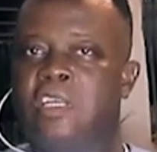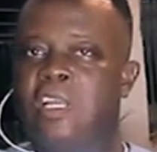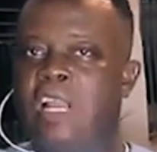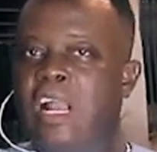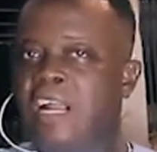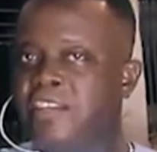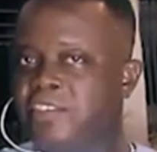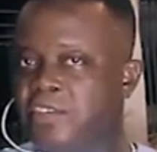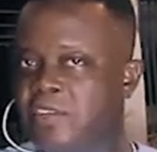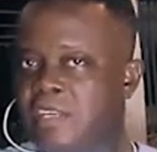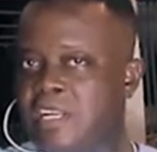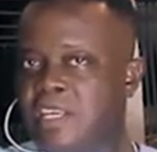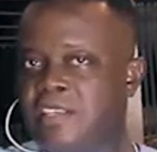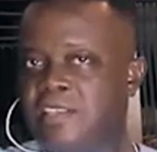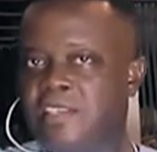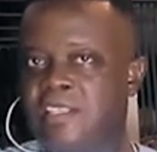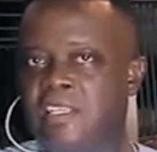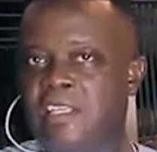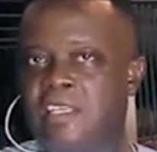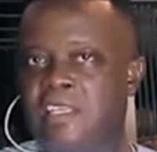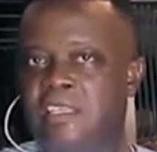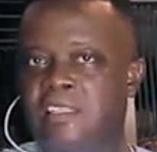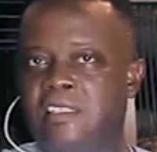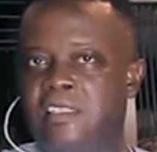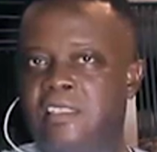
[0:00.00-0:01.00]
as you can
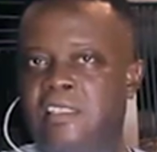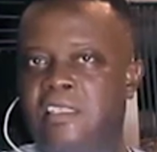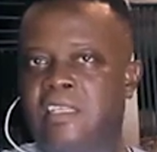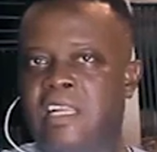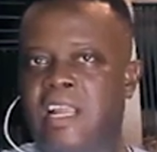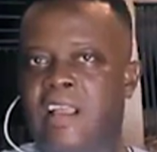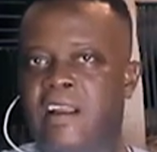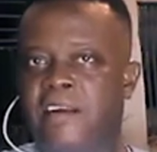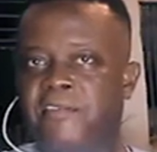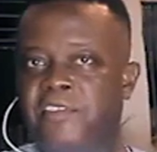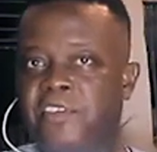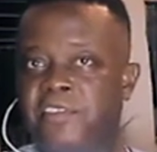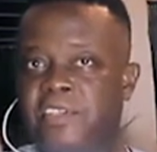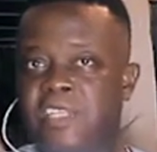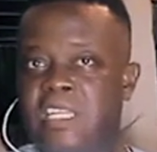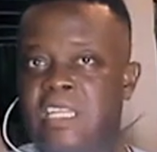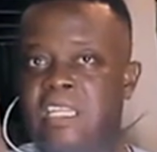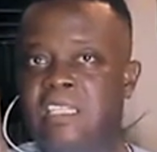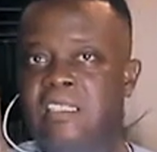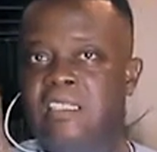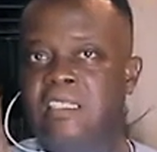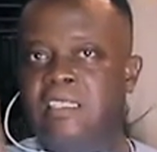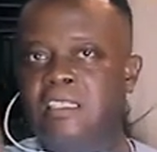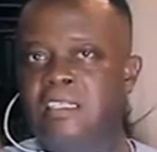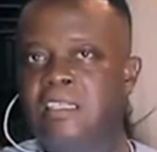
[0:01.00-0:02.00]
see it, have you
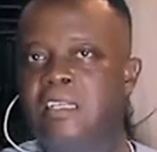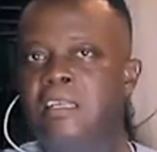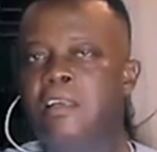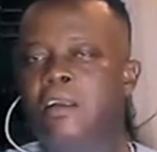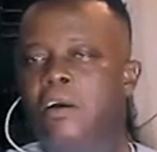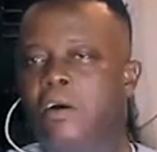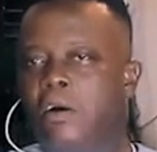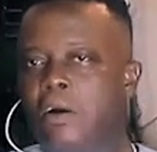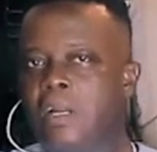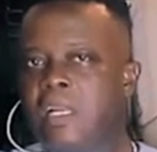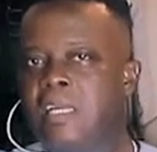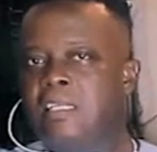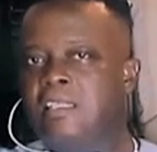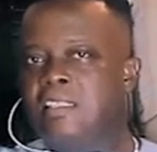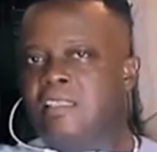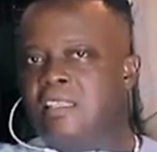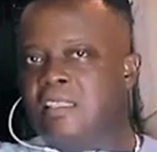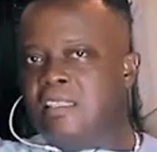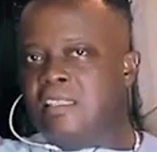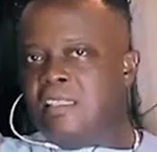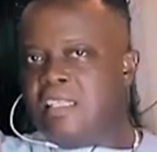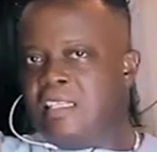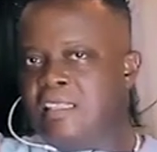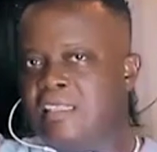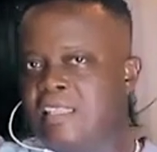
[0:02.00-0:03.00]
seen it? Okay, this
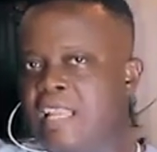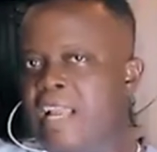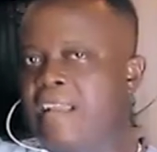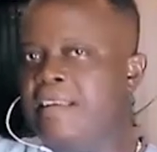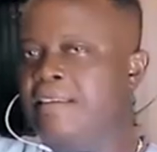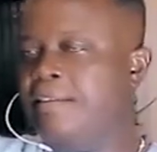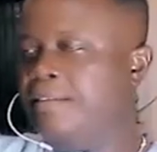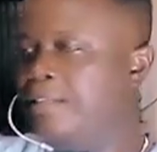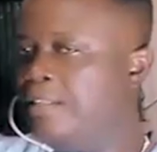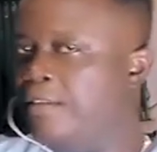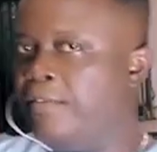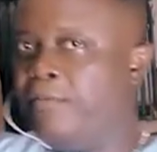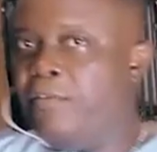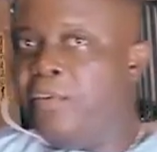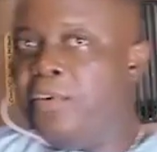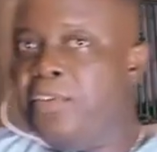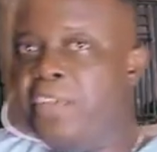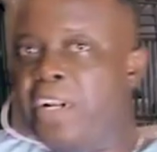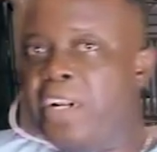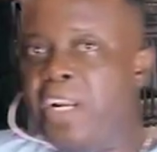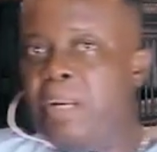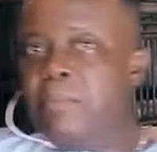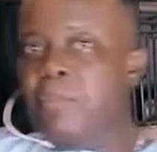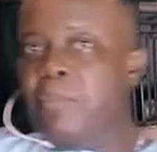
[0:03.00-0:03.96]
is the size for three